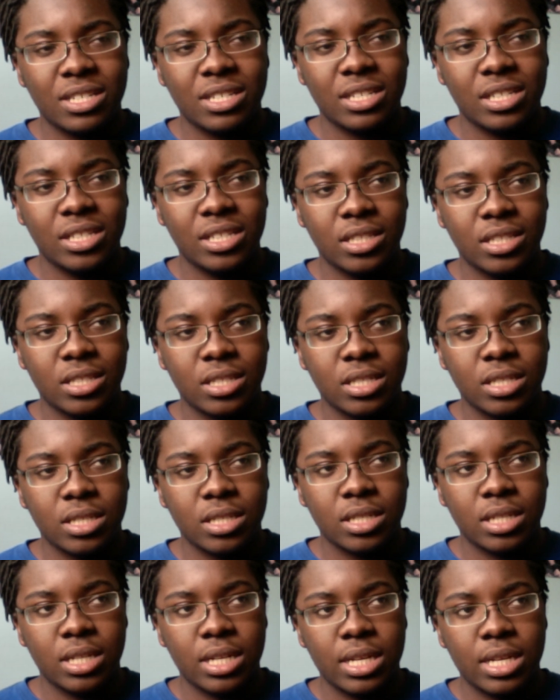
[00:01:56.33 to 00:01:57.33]

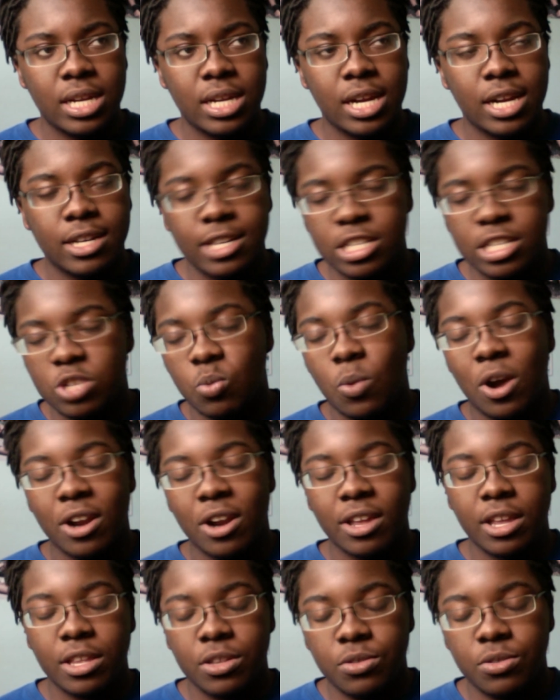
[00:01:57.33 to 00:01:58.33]
it takes a while
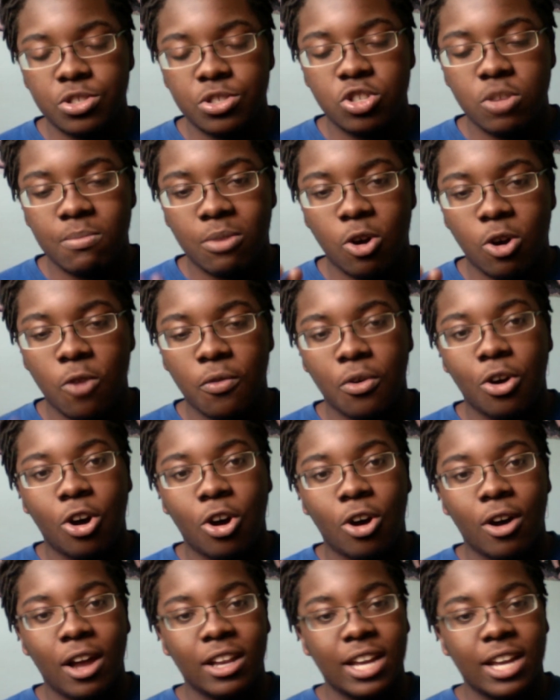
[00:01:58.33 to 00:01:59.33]
to get used to, but
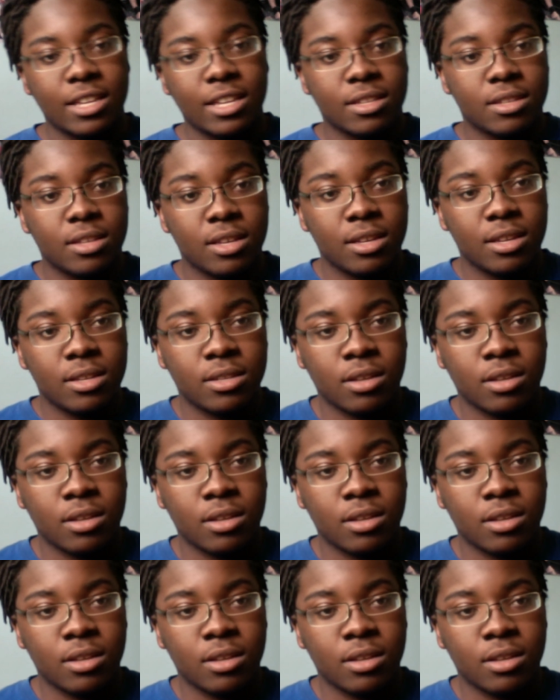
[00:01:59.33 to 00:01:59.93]
overall, I like his